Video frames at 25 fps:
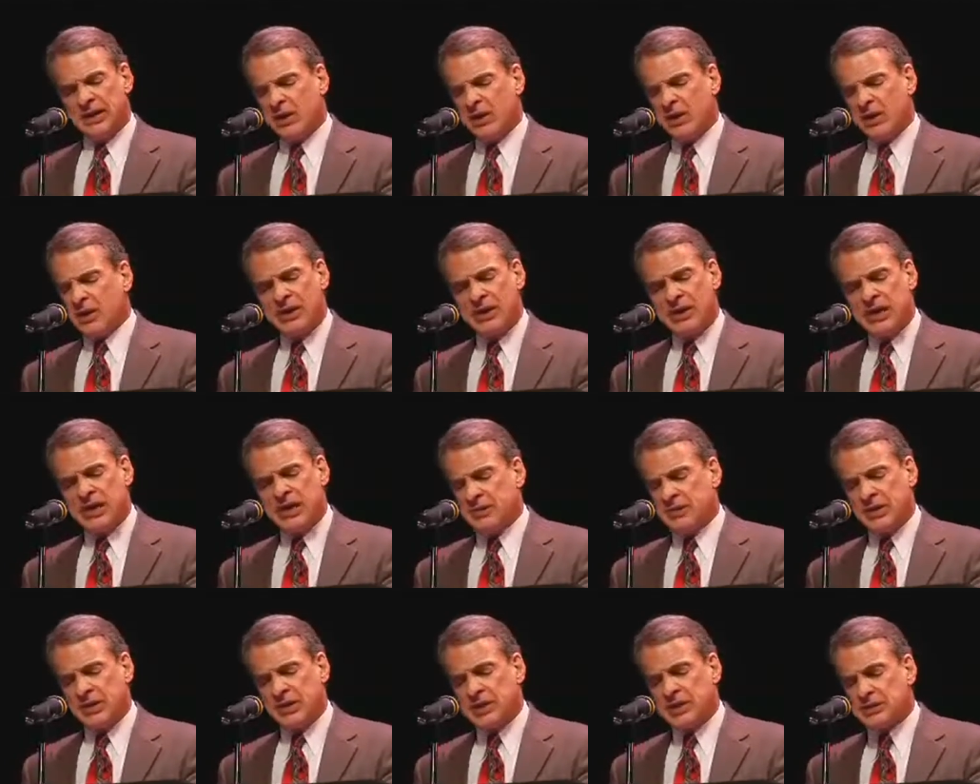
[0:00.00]
But on
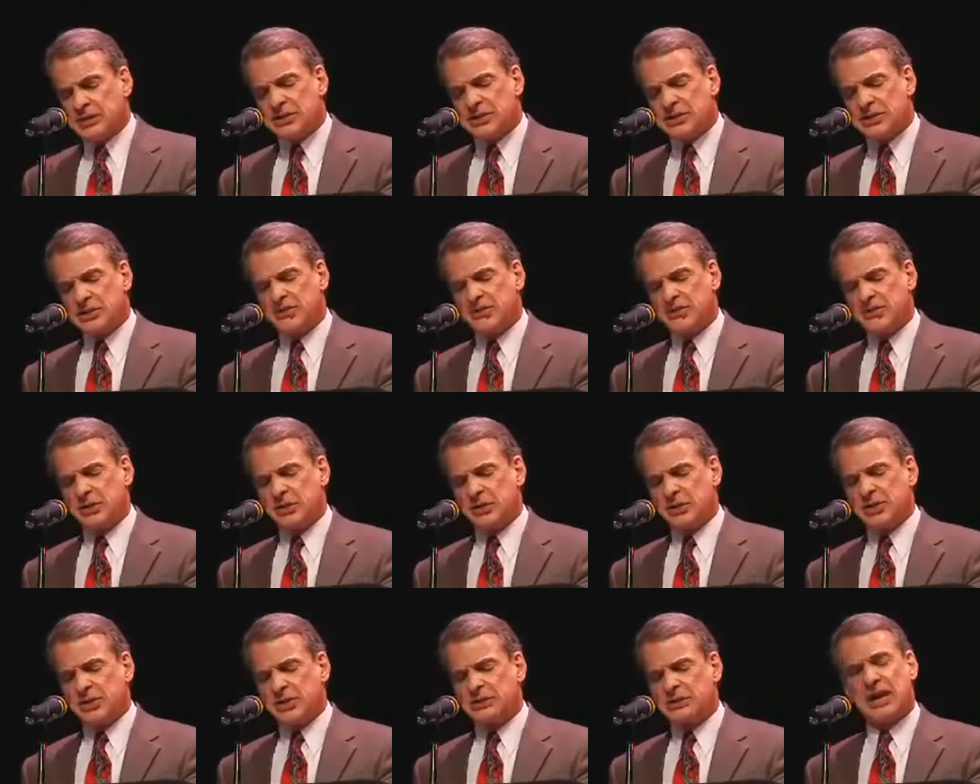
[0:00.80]
an atheistic
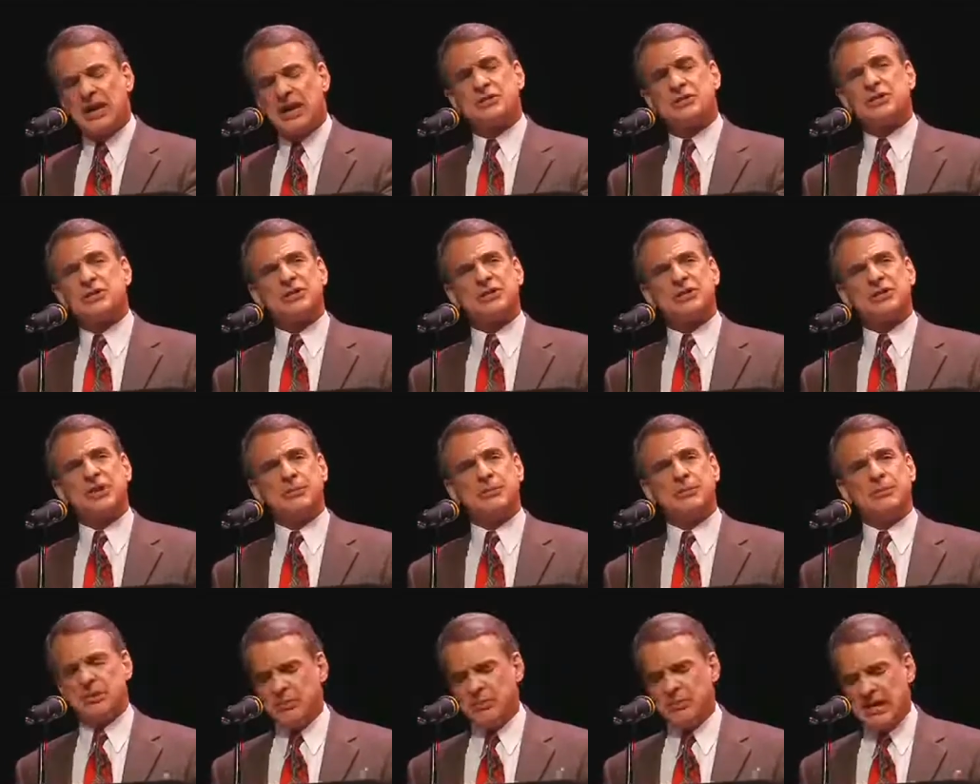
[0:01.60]
view, there doesn't
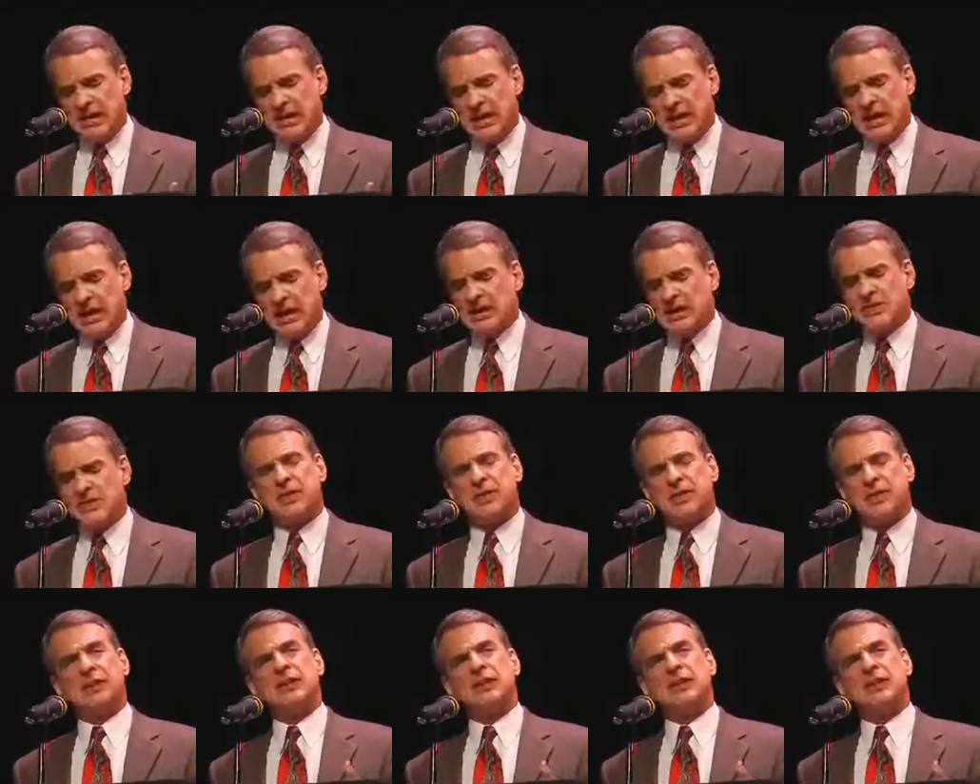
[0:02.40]
seem to be
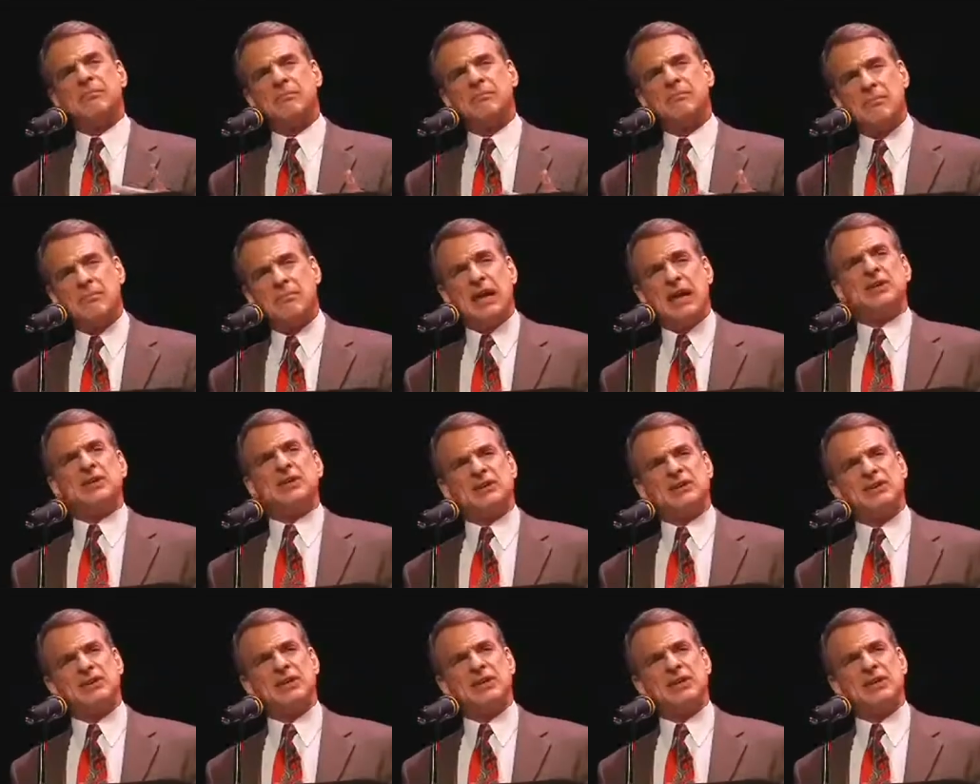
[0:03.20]
anything that
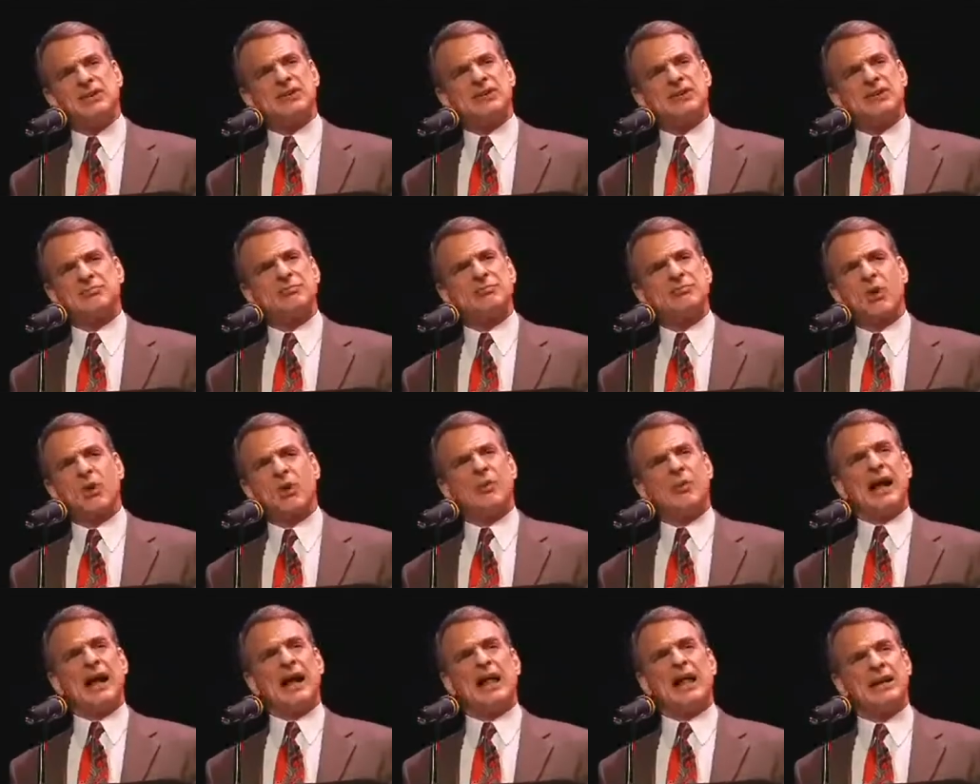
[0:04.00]
makes this
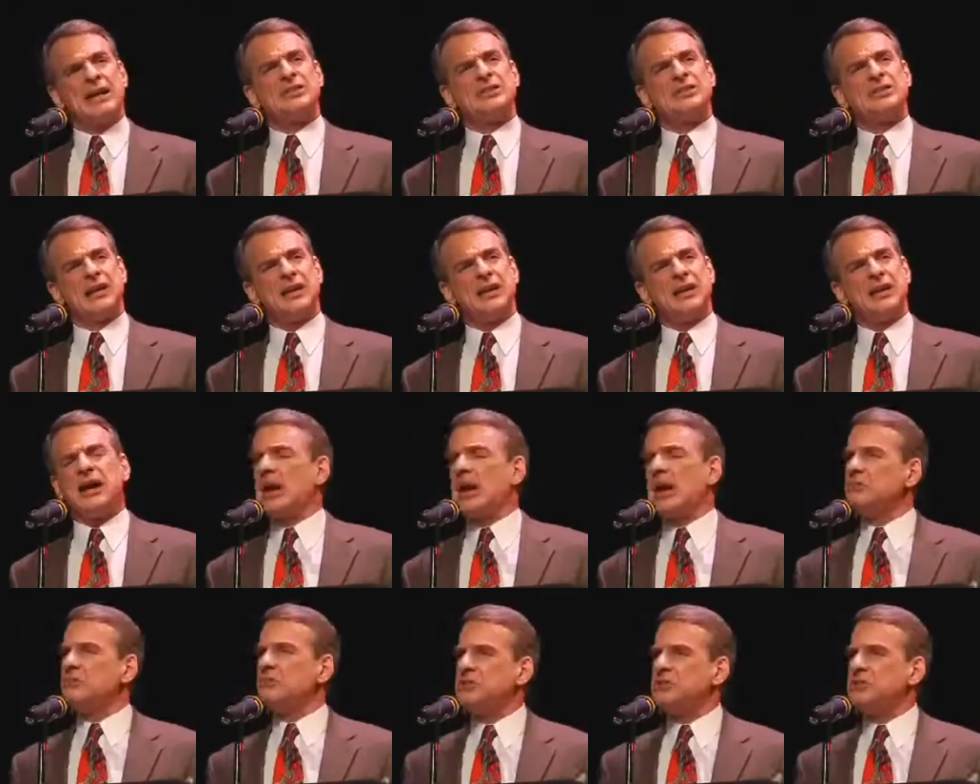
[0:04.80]
morality